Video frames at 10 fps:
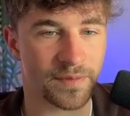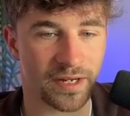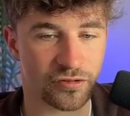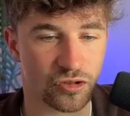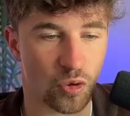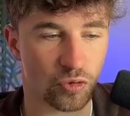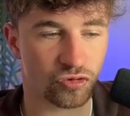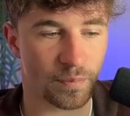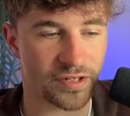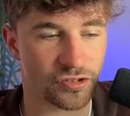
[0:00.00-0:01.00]
and I should
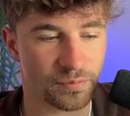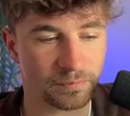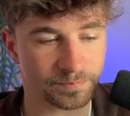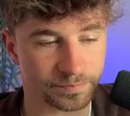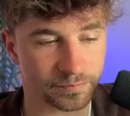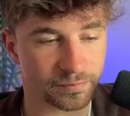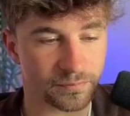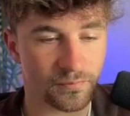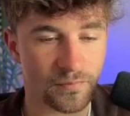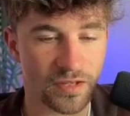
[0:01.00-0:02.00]
also mention
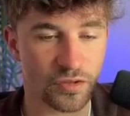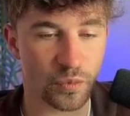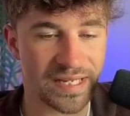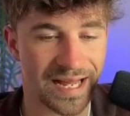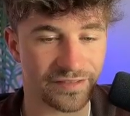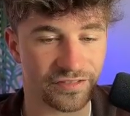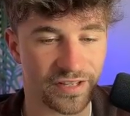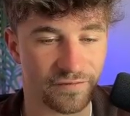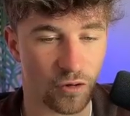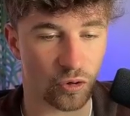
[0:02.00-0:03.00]
that we can
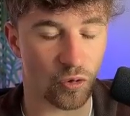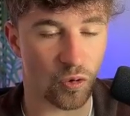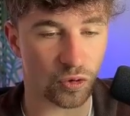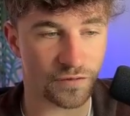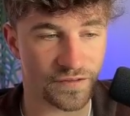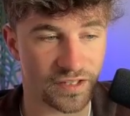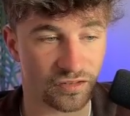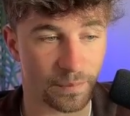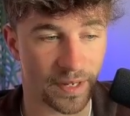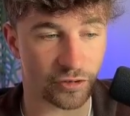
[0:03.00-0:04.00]
save on all of
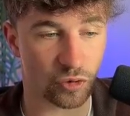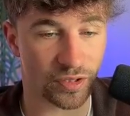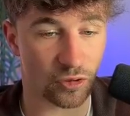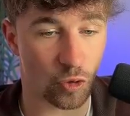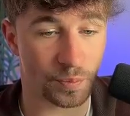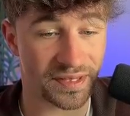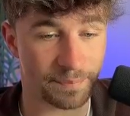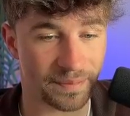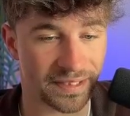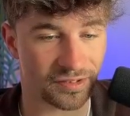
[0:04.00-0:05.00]
these by going up in
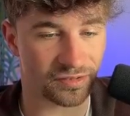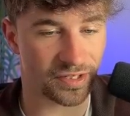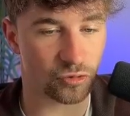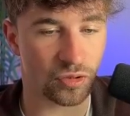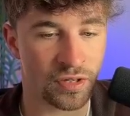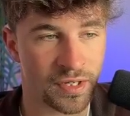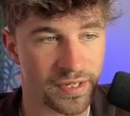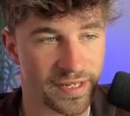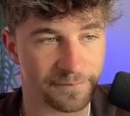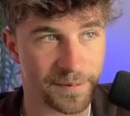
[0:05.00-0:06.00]
the billing cycle.
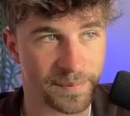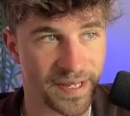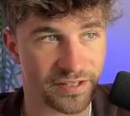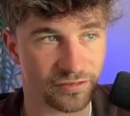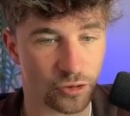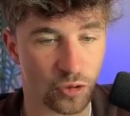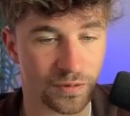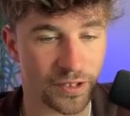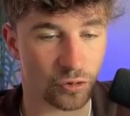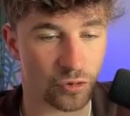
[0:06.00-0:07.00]
If we pay this
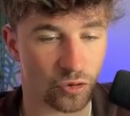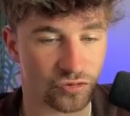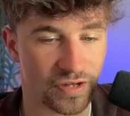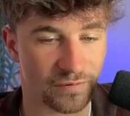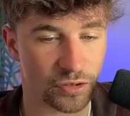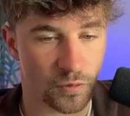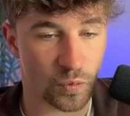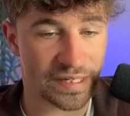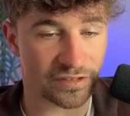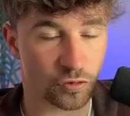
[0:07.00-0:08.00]
yearly on Host Havoc,
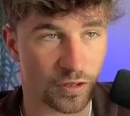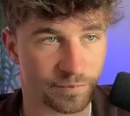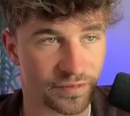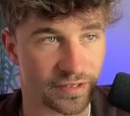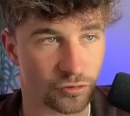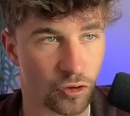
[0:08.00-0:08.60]
we get 12%